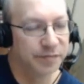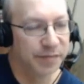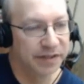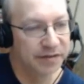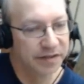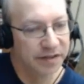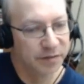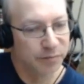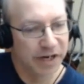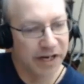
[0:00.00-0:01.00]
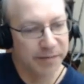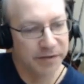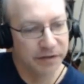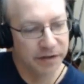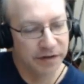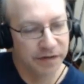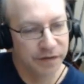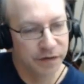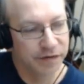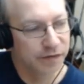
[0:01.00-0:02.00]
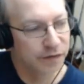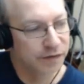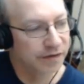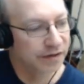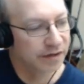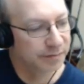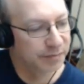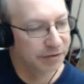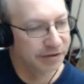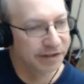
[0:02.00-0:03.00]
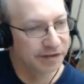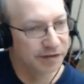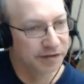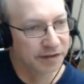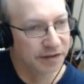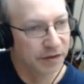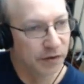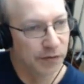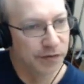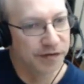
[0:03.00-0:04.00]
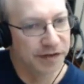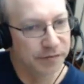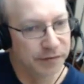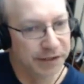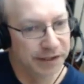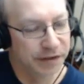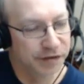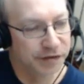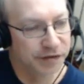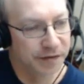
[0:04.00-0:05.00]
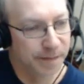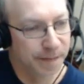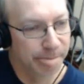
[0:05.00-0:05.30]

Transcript: has been popular for periods over several years.